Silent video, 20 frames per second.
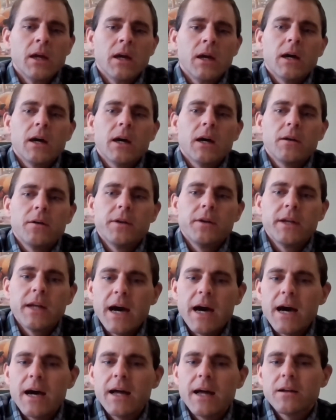
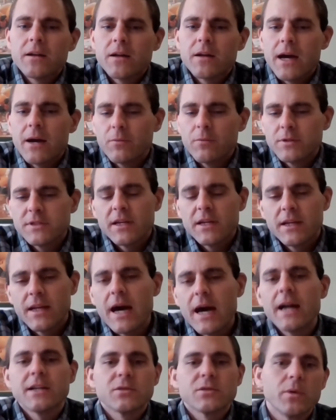I would say
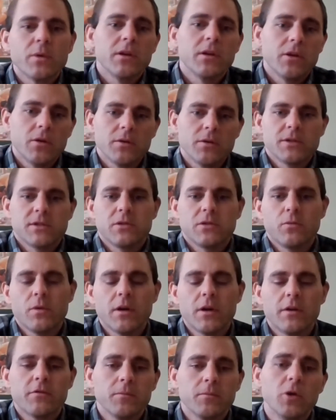not as well known as the
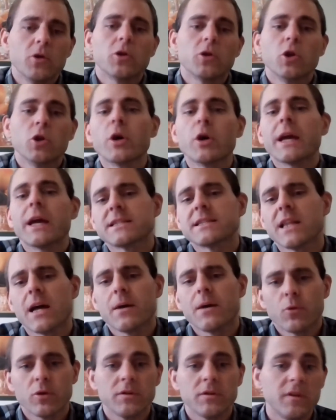one from Luke. Luke has a lot
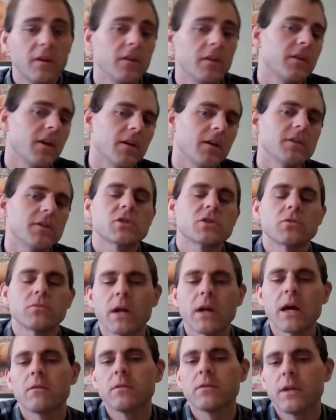more details
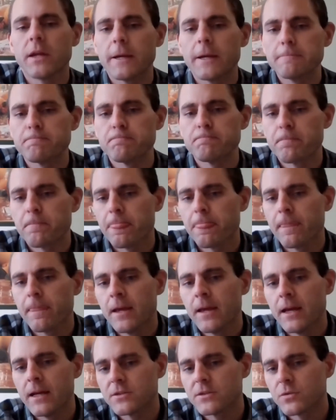surrounding,
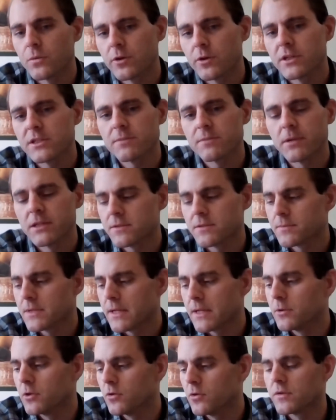and so we're going to spend some
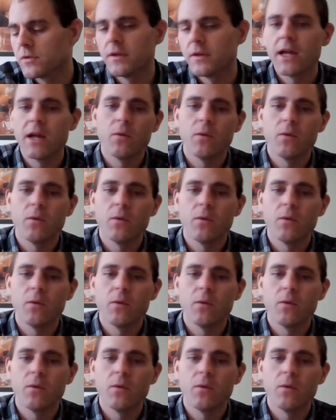time in Luke today.